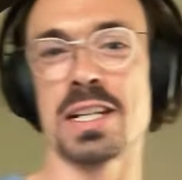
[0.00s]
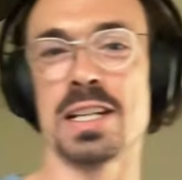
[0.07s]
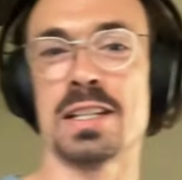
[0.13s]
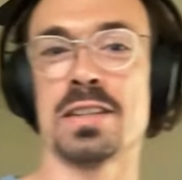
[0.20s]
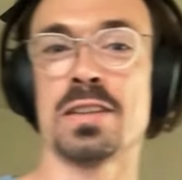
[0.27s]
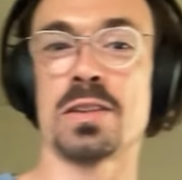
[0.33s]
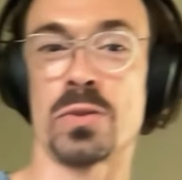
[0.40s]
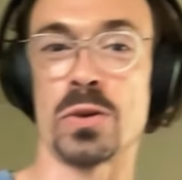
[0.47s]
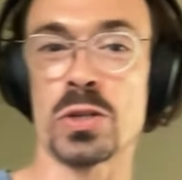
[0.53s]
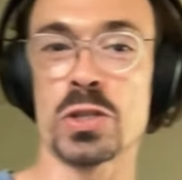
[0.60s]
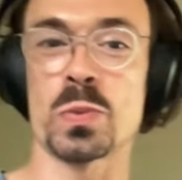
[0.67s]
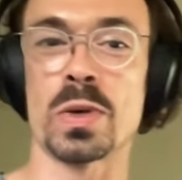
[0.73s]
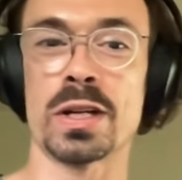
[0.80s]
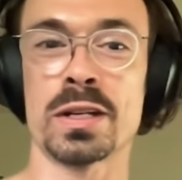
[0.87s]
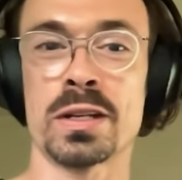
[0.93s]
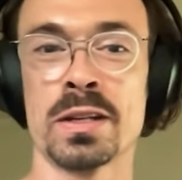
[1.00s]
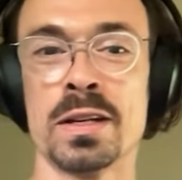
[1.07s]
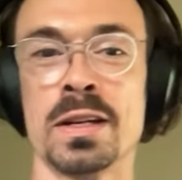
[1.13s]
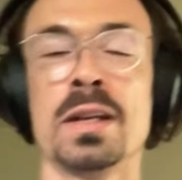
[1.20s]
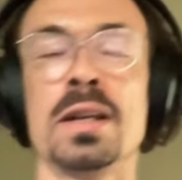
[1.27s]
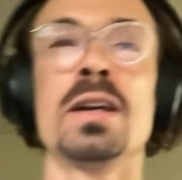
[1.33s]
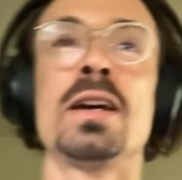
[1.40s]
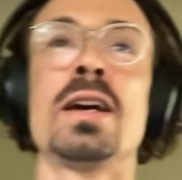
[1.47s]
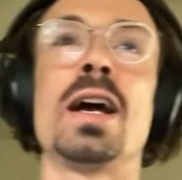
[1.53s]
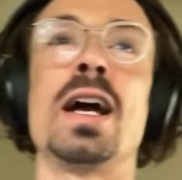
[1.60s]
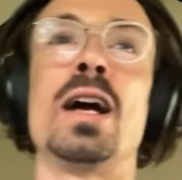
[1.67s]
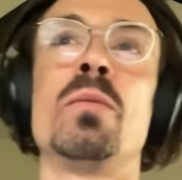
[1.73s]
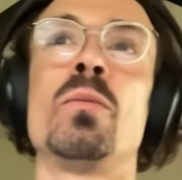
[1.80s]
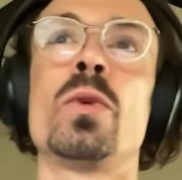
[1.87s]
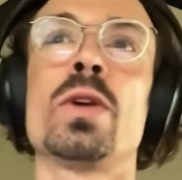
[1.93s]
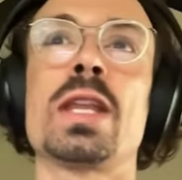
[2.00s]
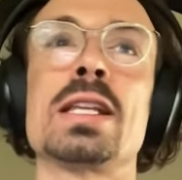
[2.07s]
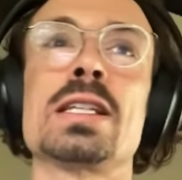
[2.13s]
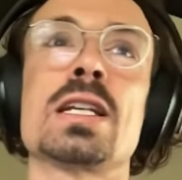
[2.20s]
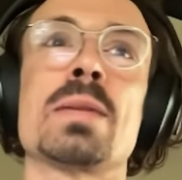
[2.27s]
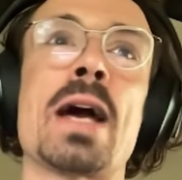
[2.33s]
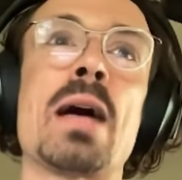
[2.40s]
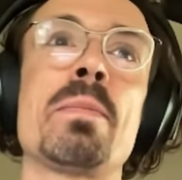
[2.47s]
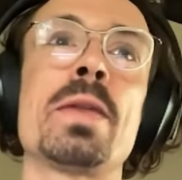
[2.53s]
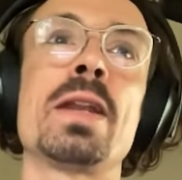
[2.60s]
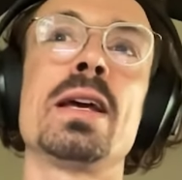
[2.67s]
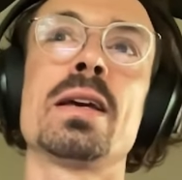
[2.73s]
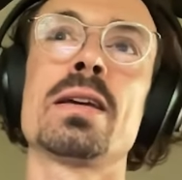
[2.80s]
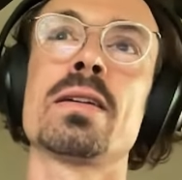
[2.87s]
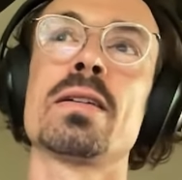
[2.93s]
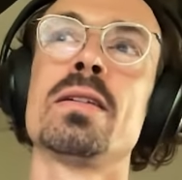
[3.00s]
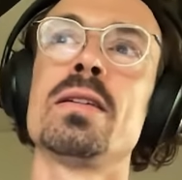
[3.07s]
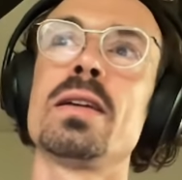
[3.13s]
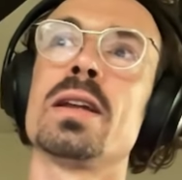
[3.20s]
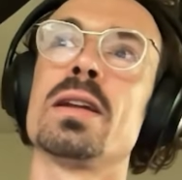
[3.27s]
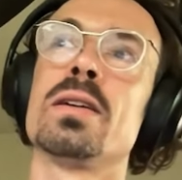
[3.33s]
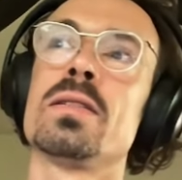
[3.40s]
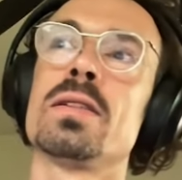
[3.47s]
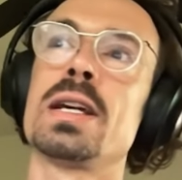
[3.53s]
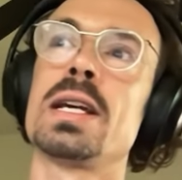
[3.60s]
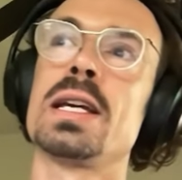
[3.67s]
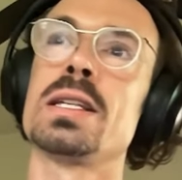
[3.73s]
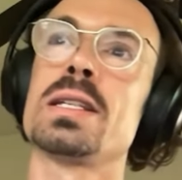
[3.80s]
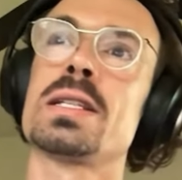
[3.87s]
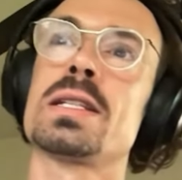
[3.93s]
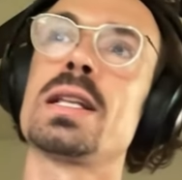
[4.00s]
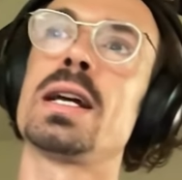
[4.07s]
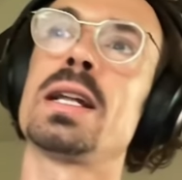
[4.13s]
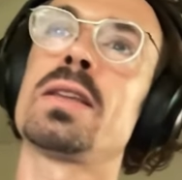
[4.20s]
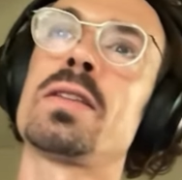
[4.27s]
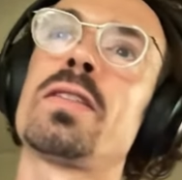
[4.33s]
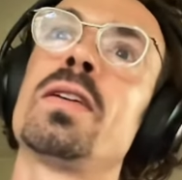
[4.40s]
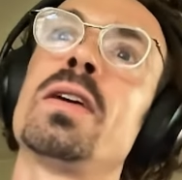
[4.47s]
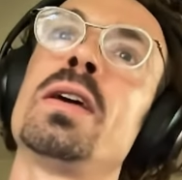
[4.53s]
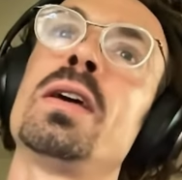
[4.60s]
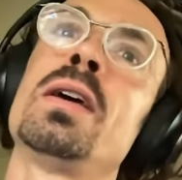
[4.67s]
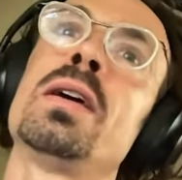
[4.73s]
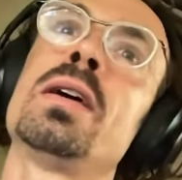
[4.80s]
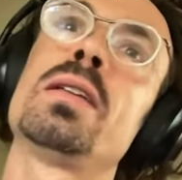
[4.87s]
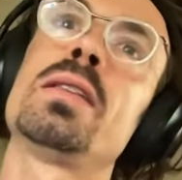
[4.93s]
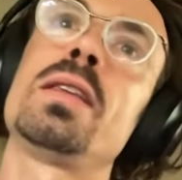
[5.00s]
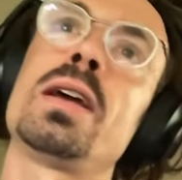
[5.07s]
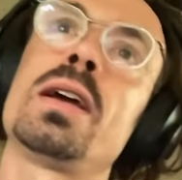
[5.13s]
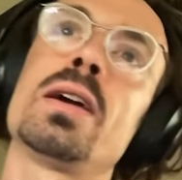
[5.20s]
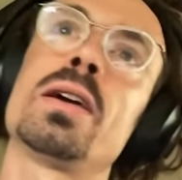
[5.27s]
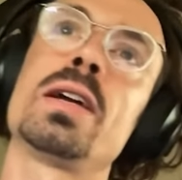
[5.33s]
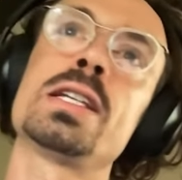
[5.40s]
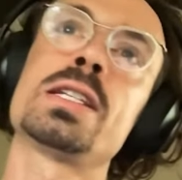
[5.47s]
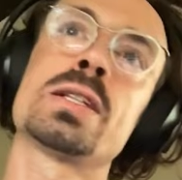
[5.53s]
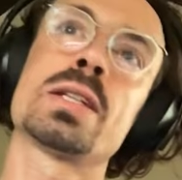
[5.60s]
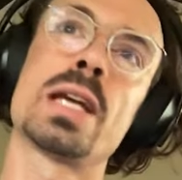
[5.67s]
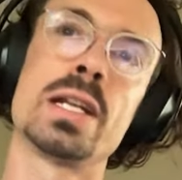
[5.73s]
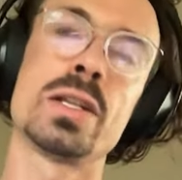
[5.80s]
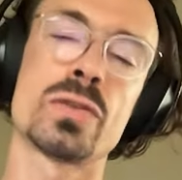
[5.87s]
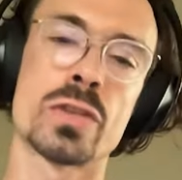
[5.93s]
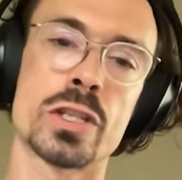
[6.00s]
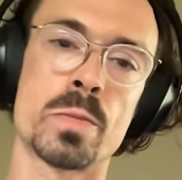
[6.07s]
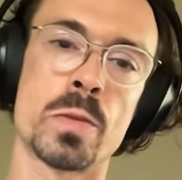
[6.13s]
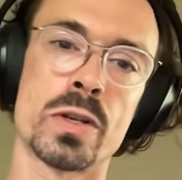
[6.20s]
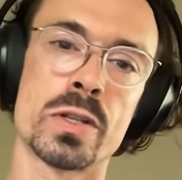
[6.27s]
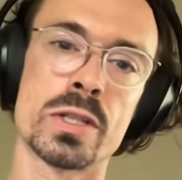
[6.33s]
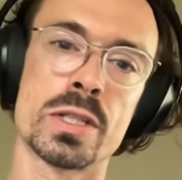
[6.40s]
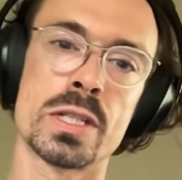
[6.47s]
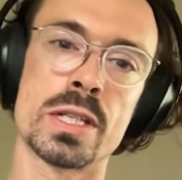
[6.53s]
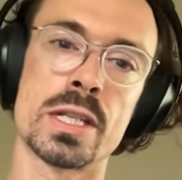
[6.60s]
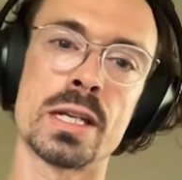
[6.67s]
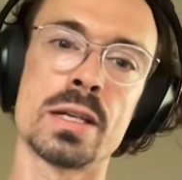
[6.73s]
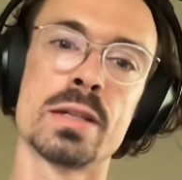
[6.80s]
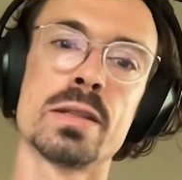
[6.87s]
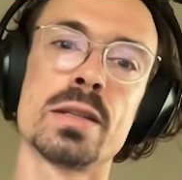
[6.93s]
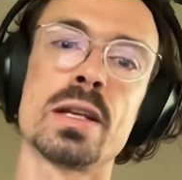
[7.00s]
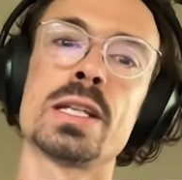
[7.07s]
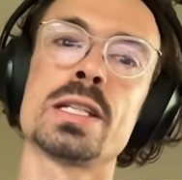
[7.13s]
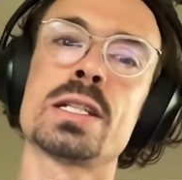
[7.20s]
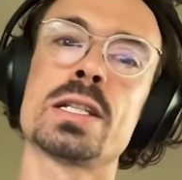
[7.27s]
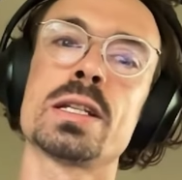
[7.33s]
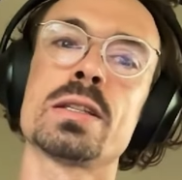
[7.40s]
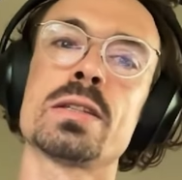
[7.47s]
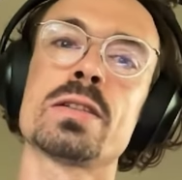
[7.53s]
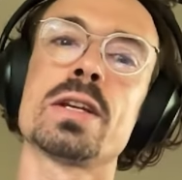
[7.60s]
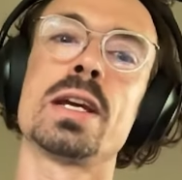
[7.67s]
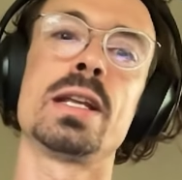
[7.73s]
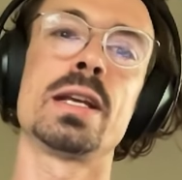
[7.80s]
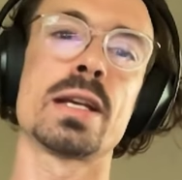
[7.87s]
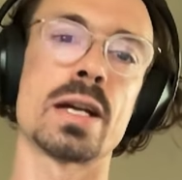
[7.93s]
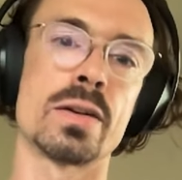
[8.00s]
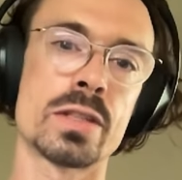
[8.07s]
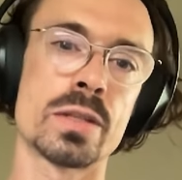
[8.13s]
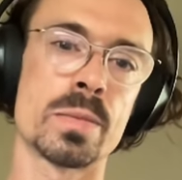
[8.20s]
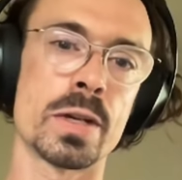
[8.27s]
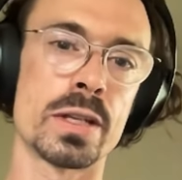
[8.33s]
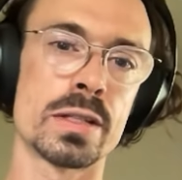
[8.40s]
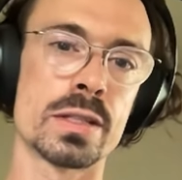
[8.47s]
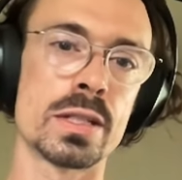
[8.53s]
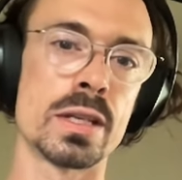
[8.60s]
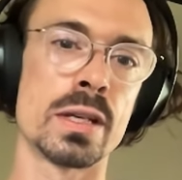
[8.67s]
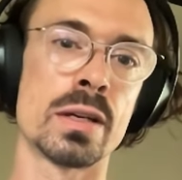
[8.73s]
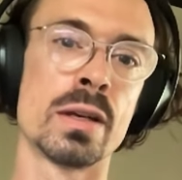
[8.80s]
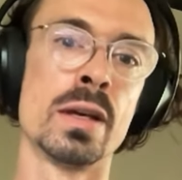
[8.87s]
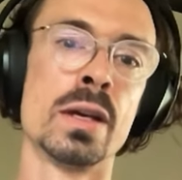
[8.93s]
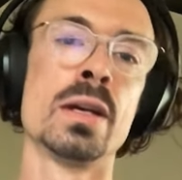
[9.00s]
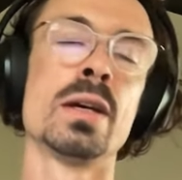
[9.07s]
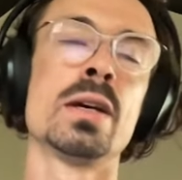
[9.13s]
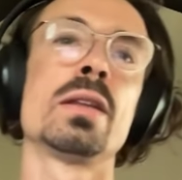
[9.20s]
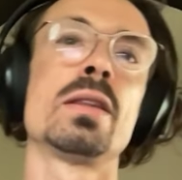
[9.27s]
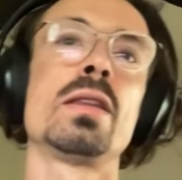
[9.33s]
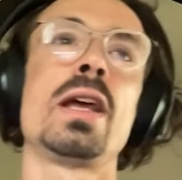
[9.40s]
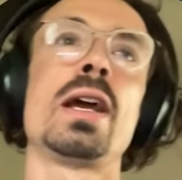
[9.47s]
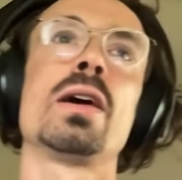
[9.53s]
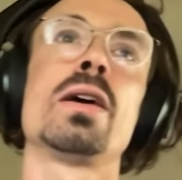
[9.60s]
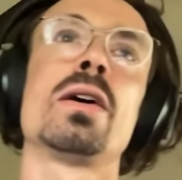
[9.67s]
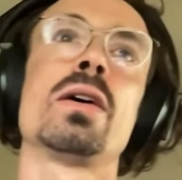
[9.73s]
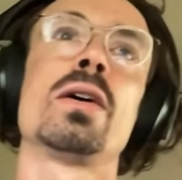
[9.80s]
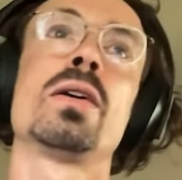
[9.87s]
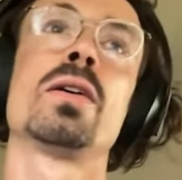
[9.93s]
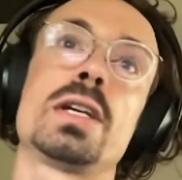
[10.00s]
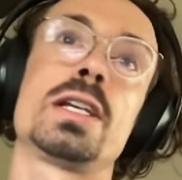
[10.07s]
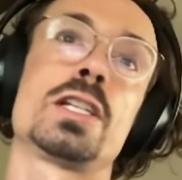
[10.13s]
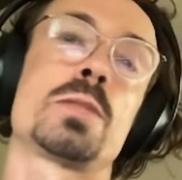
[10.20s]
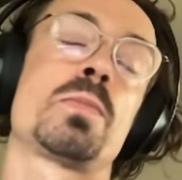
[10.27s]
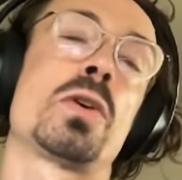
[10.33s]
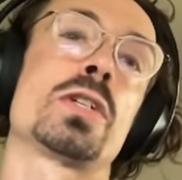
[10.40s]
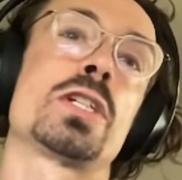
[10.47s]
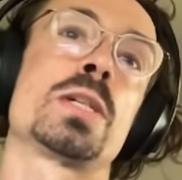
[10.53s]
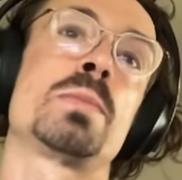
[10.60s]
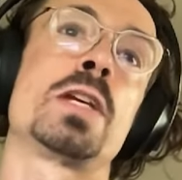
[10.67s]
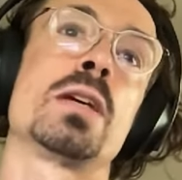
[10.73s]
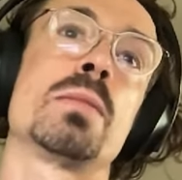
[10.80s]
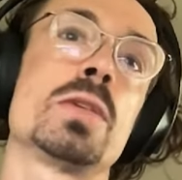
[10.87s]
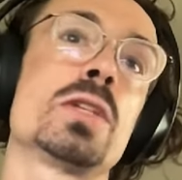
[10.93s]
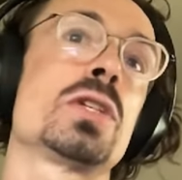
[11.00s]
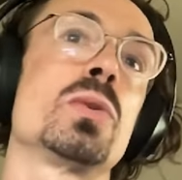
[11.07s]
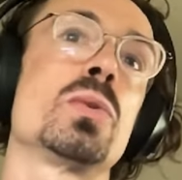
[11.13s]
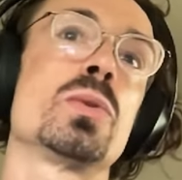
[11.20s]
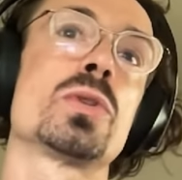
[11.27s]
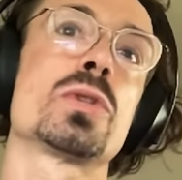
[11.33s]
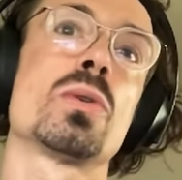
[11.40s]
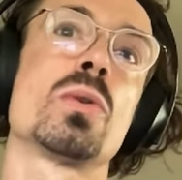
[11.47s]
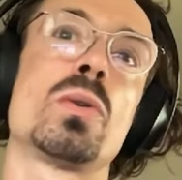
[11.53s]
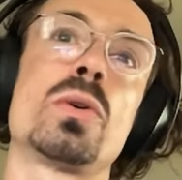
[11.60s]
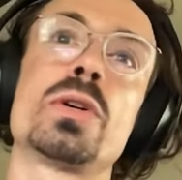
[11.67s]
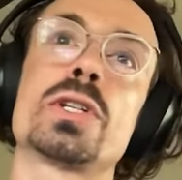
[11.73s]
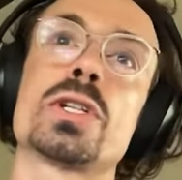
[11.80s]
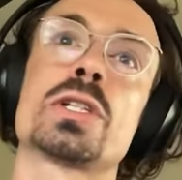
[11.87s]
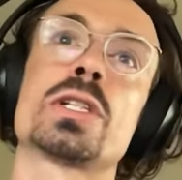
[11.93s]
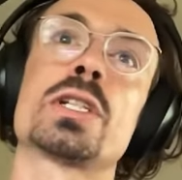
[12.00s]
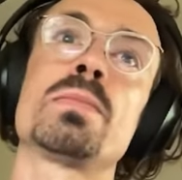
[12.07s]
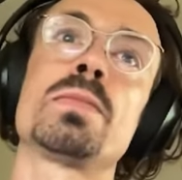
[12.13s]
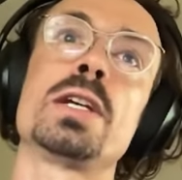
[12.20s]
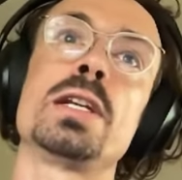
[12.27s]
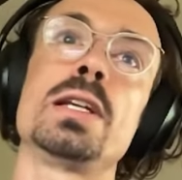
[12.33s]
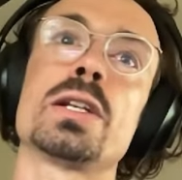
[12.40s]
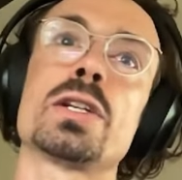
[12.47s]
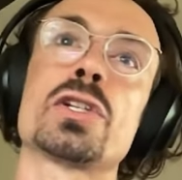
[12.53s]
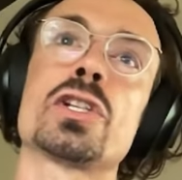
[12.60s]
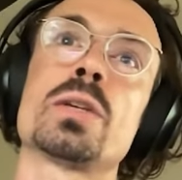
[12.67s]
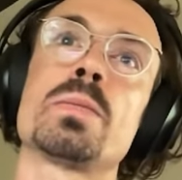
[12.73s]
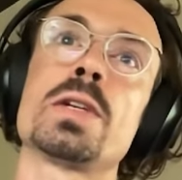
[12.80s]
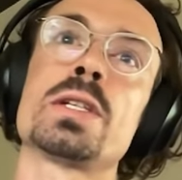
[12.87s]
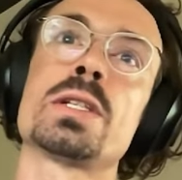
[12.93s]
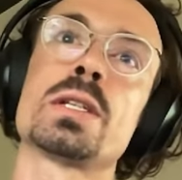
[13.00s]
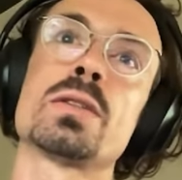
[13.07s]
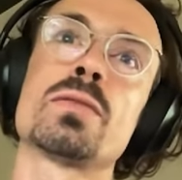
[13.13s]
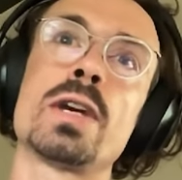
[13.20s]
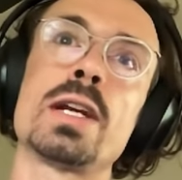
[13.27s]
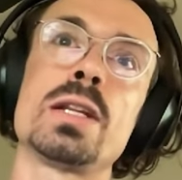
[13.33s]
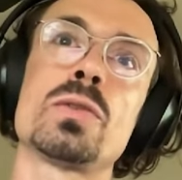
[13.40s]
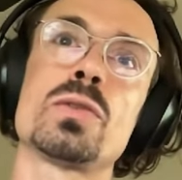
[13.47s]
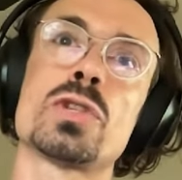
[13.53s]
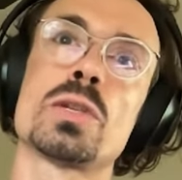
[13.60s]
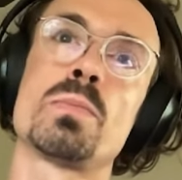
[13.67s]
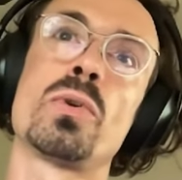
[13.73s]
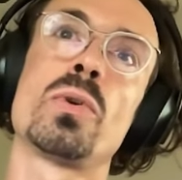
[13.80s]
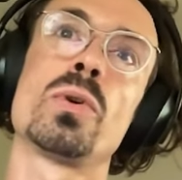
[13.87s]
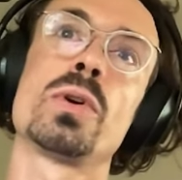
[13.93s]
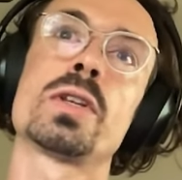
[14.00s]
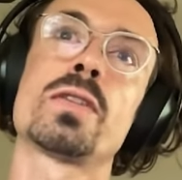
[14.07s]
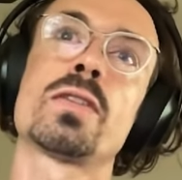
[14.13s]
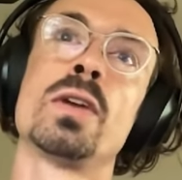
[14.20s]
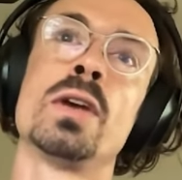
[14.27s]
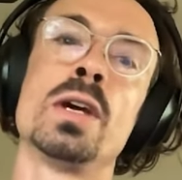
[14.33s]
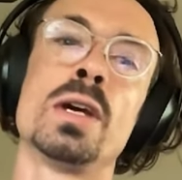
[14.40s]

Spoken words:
in the first one, what ends up happening is that there isn't any transparency. There isn't any accountability. There is possibly a misuse, or just simply leadership isn't ready to support